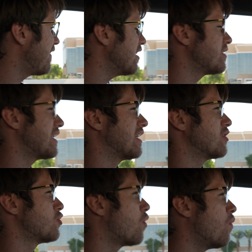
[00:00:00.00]
feels like a
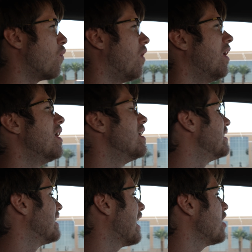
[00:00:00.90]
tool
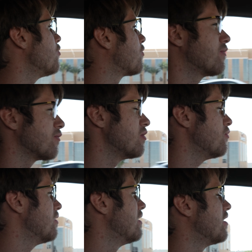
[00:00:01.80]
to get you
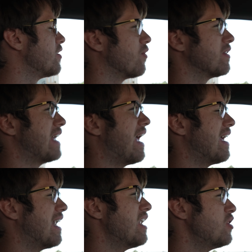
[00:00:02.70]
through your day,
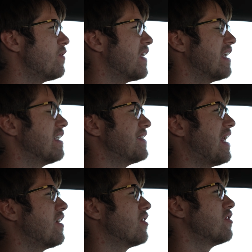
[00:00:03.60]
and I do think it does
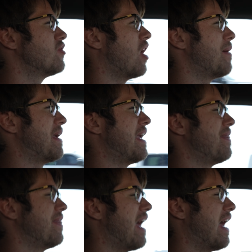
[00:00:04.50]
a good job
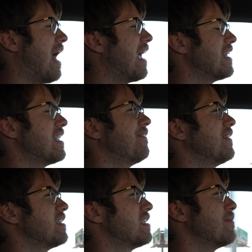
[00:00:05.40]
in that. I can
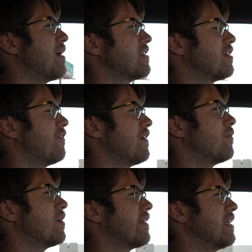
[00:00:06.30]
definitely see myself in
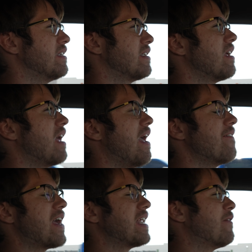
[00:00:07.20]
one of these
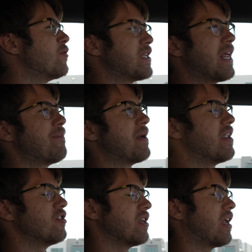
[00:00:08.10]
if I was in a
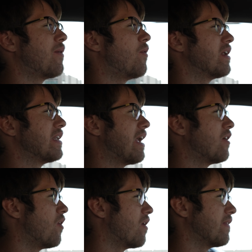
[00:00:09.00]
pinch and I wanted a
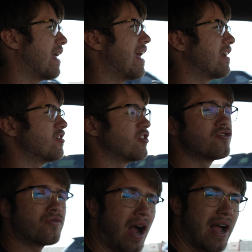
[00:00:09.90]
car that I could just
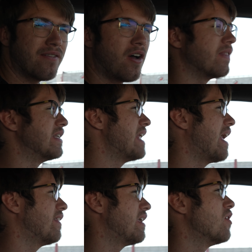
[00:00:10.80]
drive on the
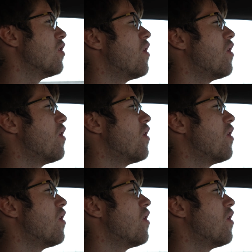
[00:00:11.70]
daily.